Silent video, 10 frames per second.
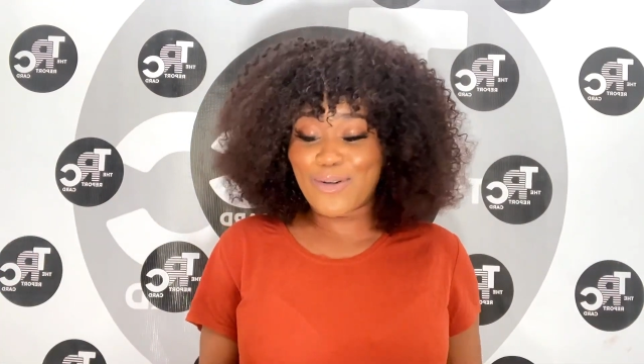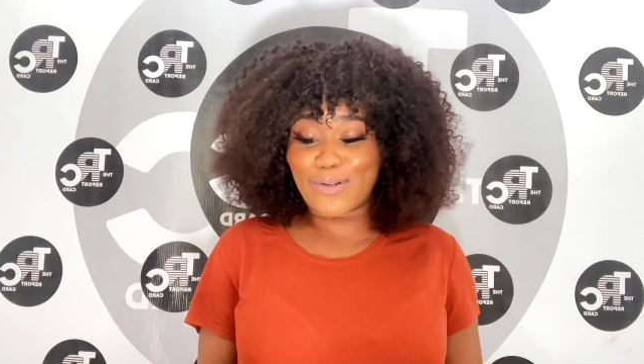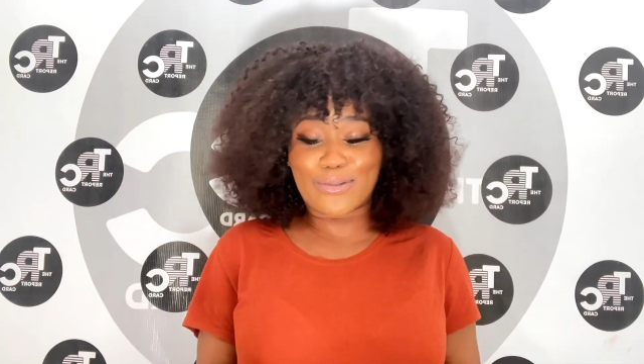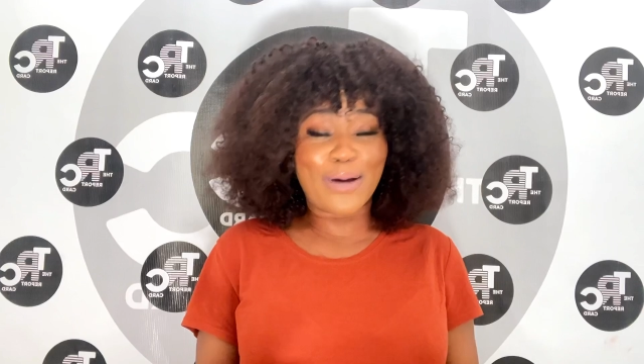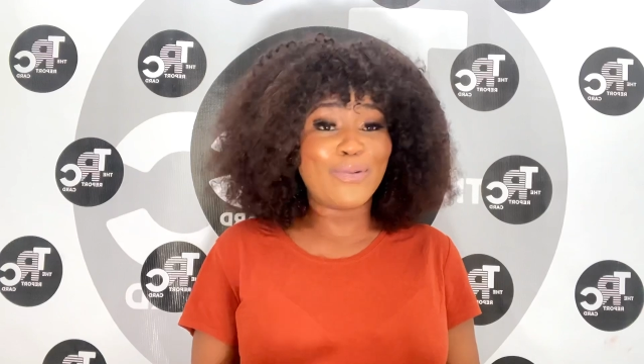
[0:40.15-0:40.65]

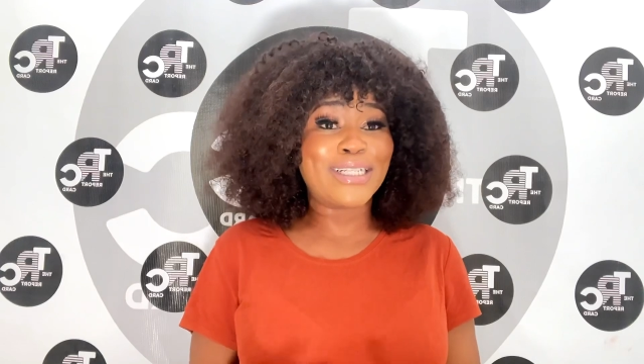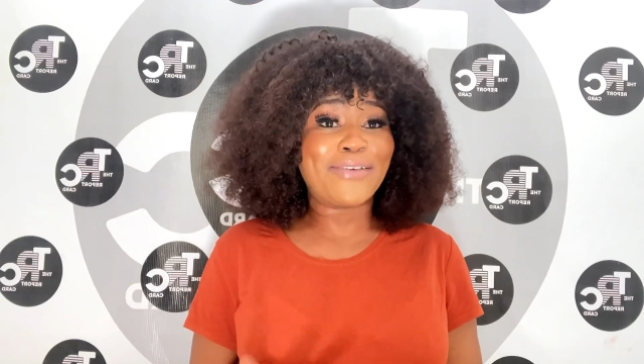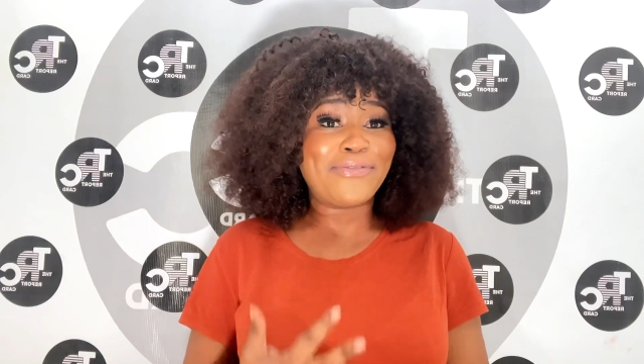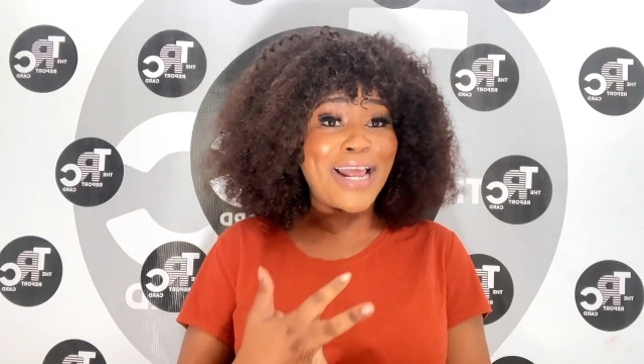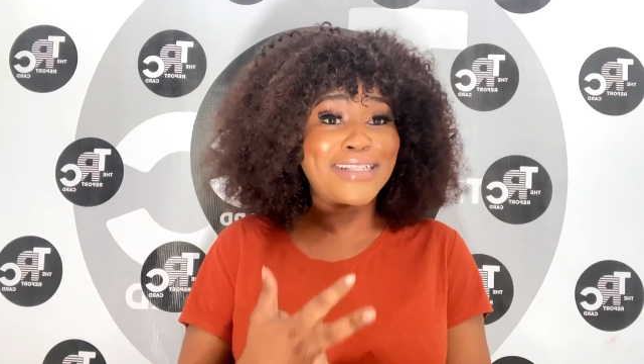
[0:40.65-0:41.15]
Sweetie Tom with the
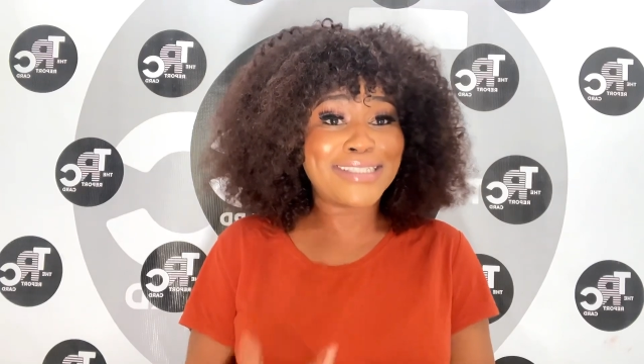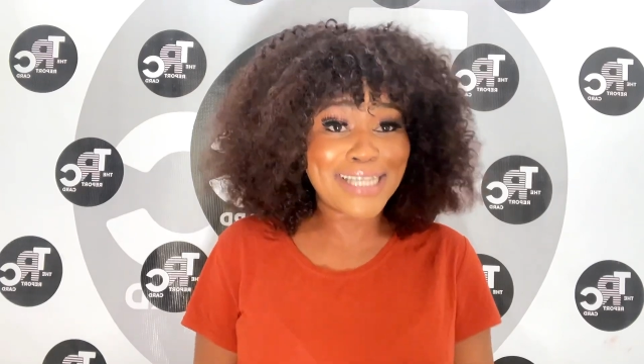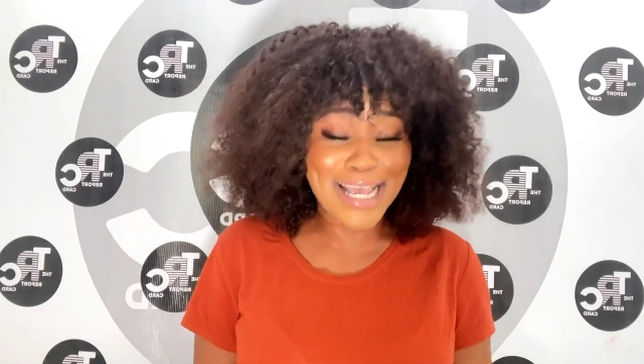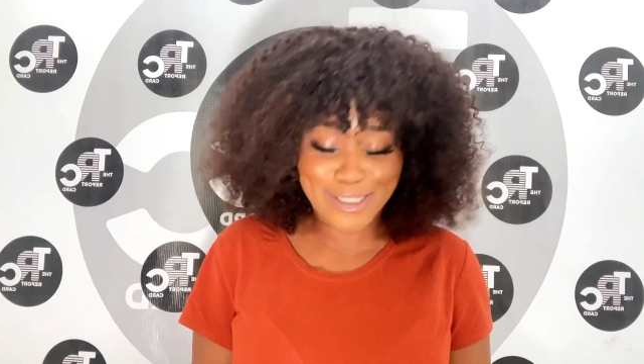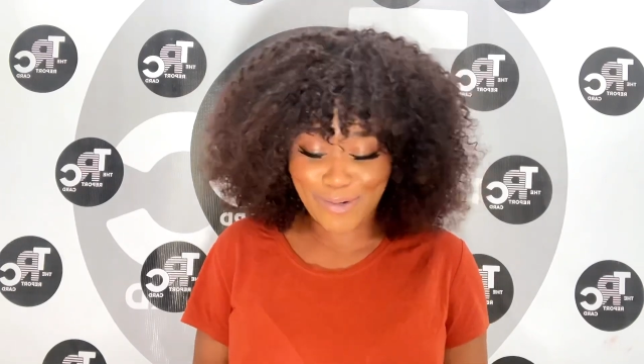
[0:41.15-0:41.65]

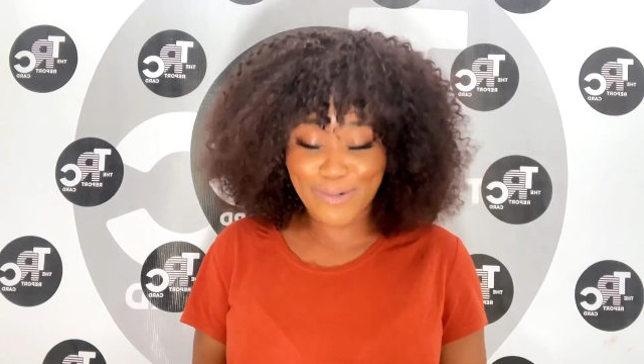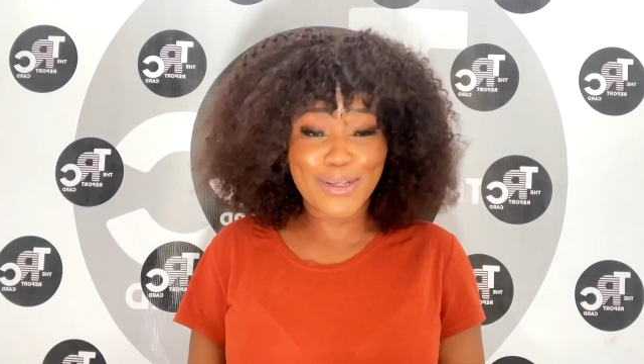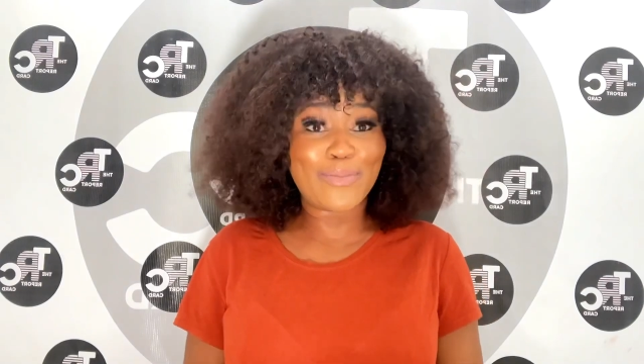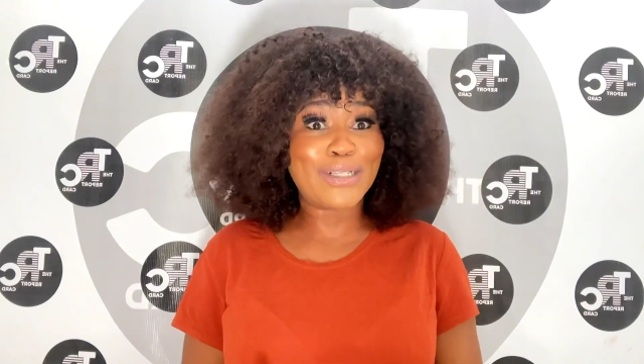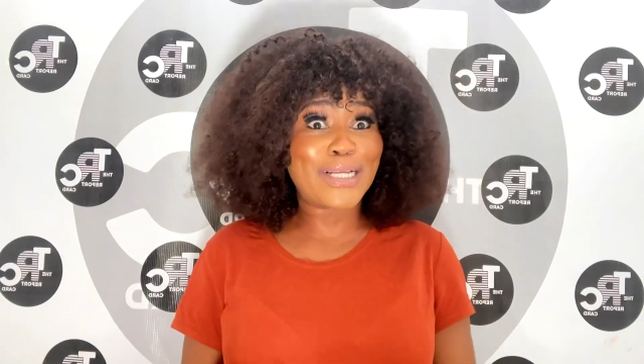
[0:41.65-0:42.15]
fiancé, Sweetie
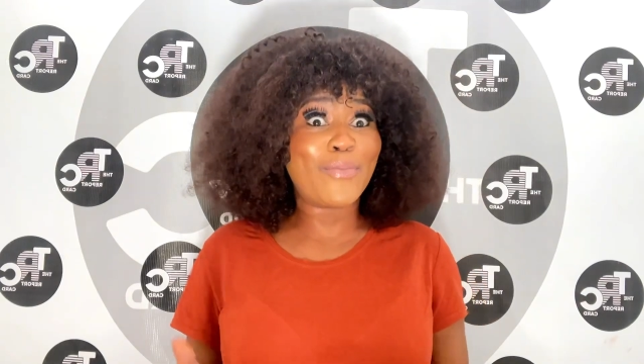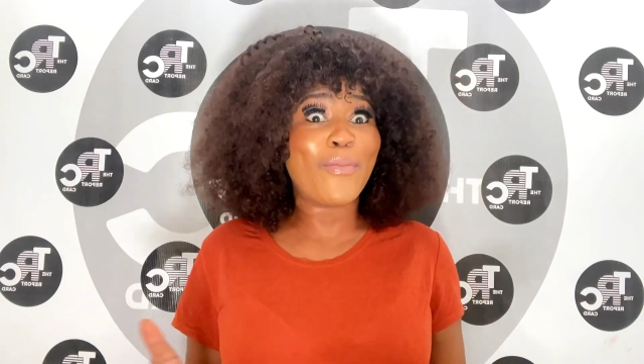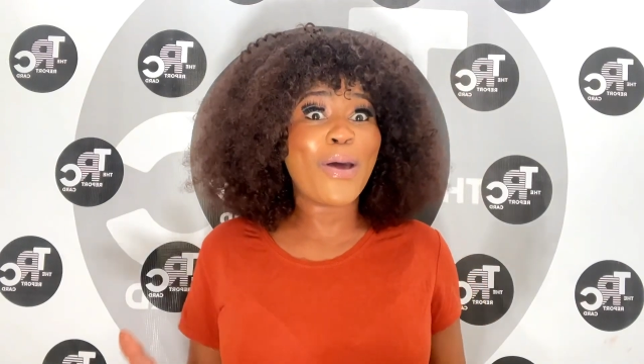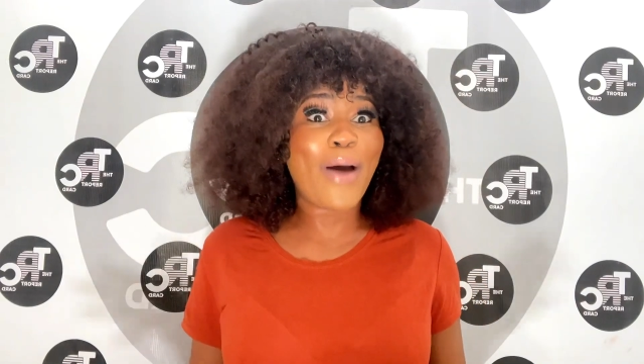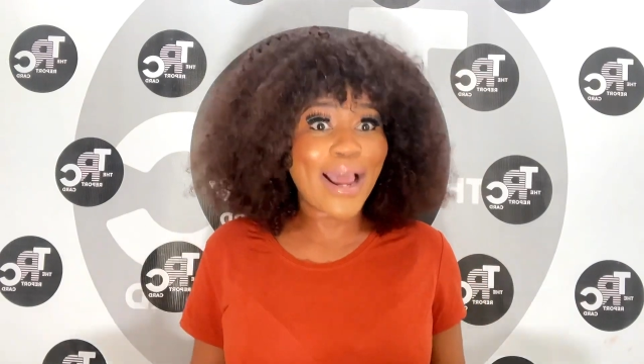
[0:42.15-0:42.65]
Tom with the
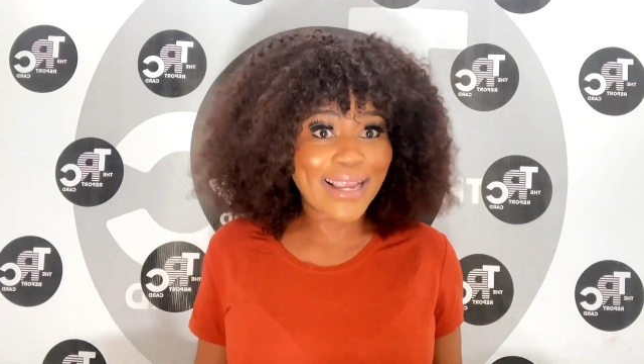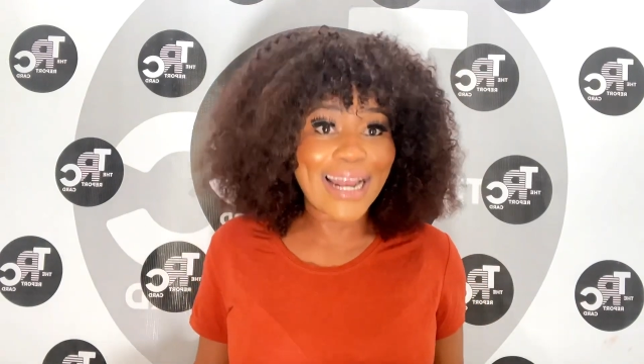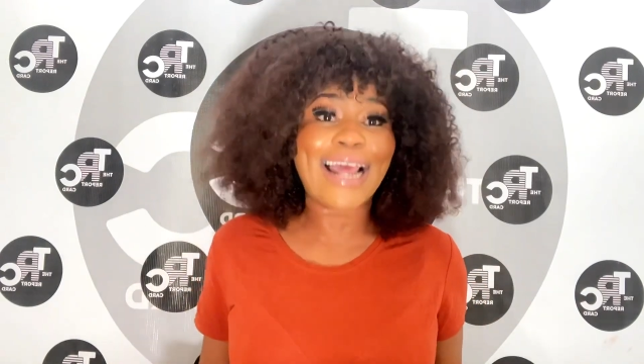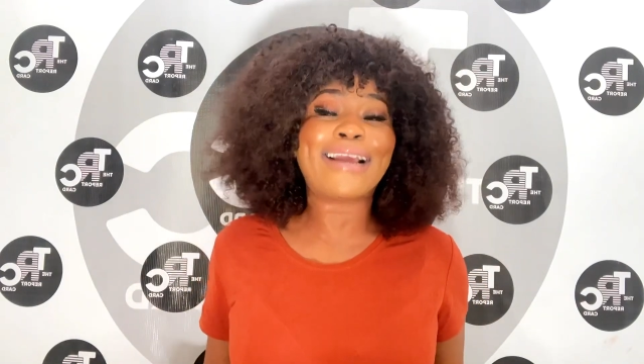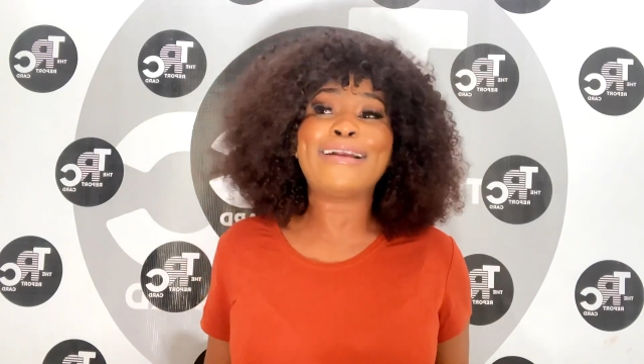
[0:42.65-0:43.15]
mume
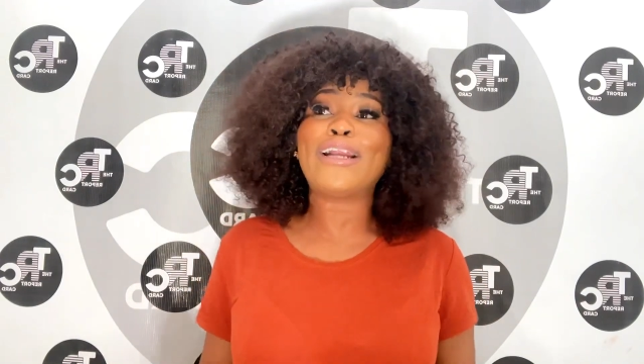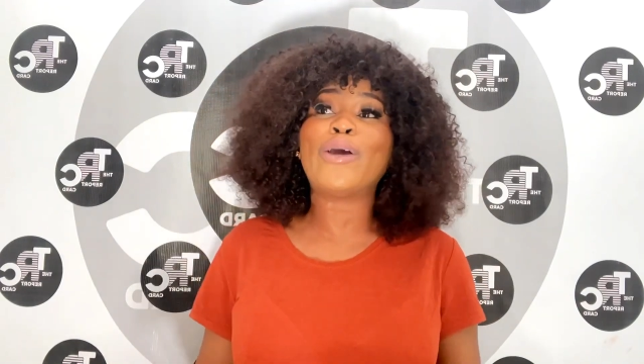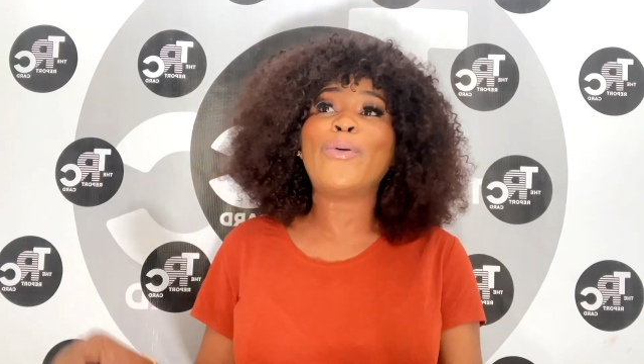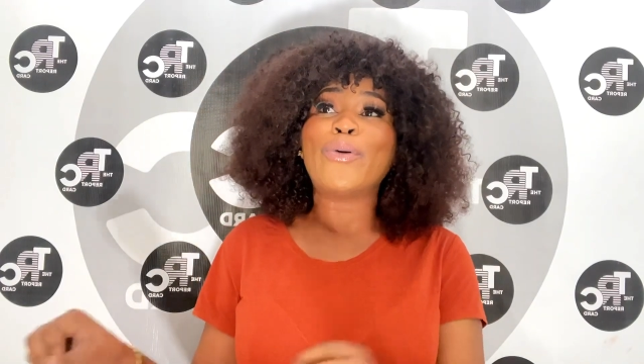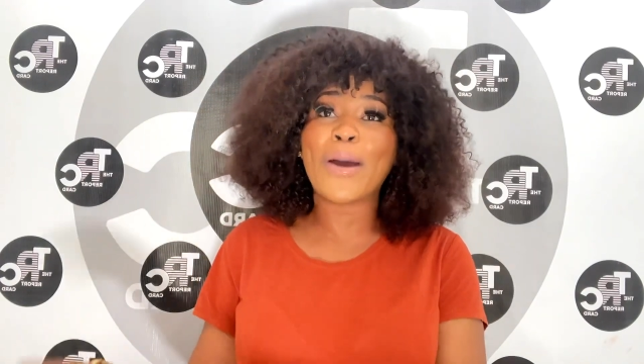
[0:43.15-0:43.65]
market, like any
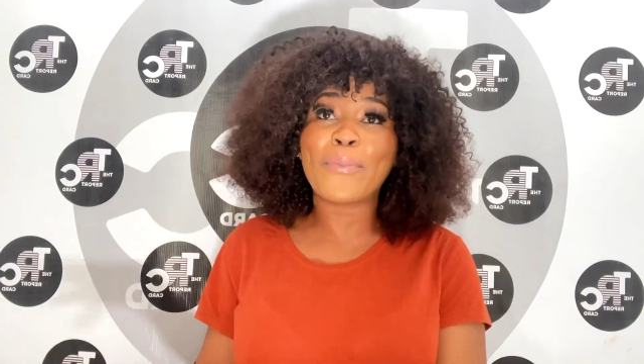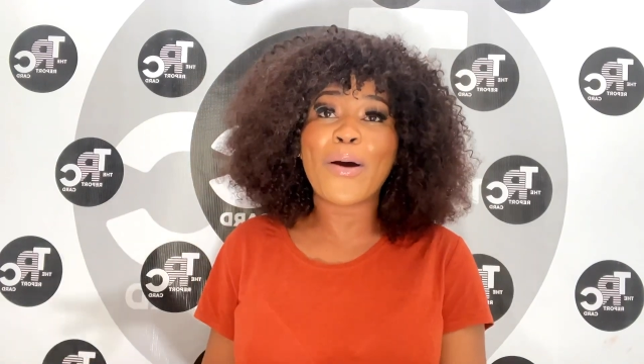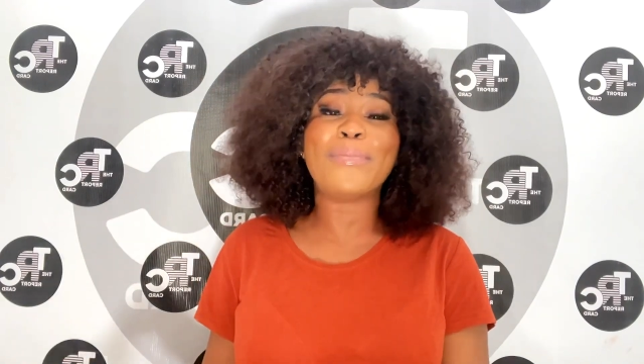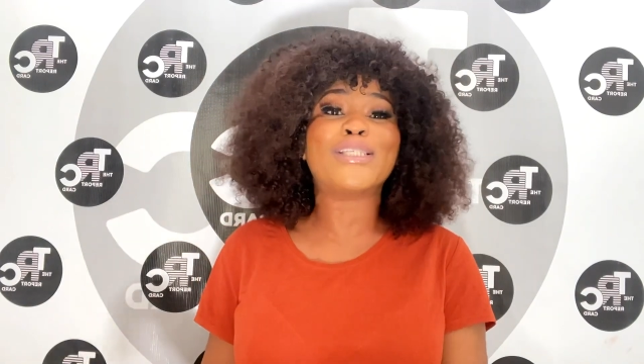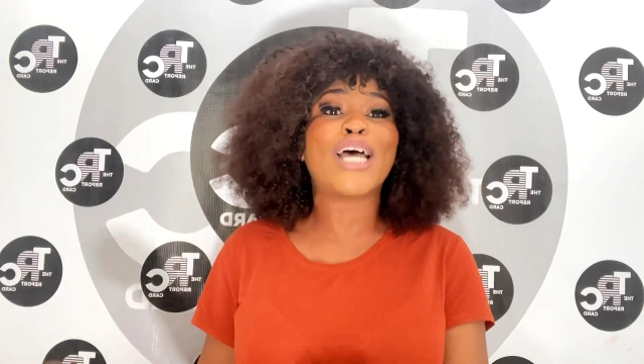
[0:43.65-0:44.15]
who you
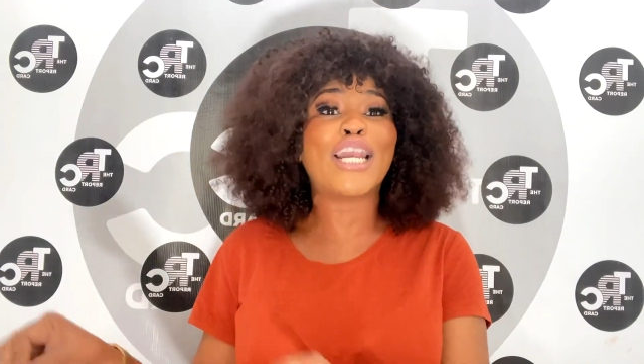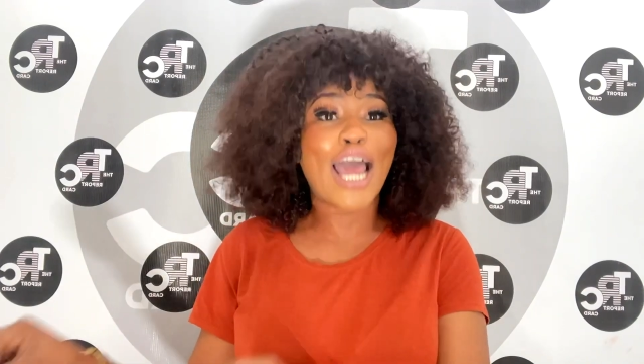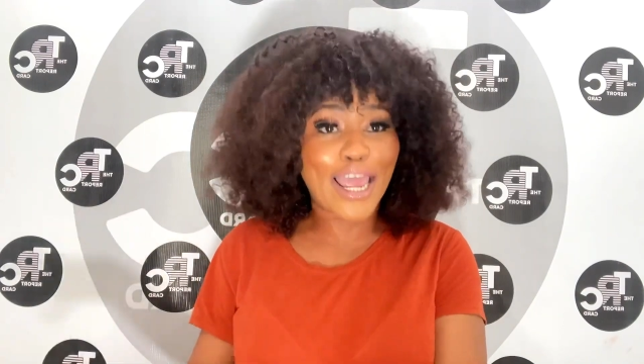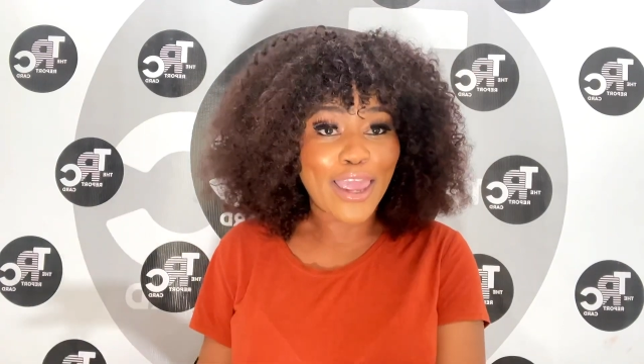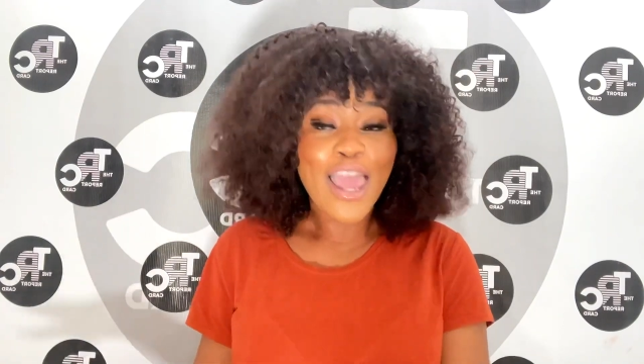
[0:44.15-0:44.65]
have is a
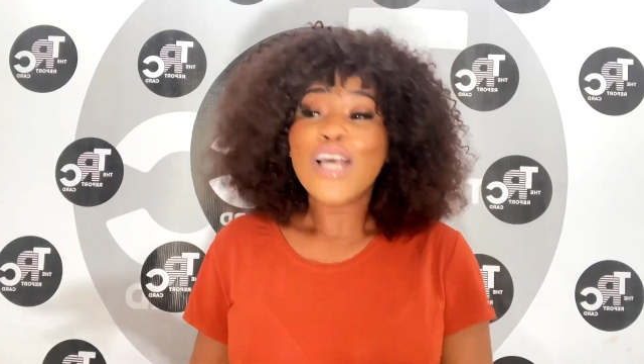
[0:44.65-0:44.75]
night.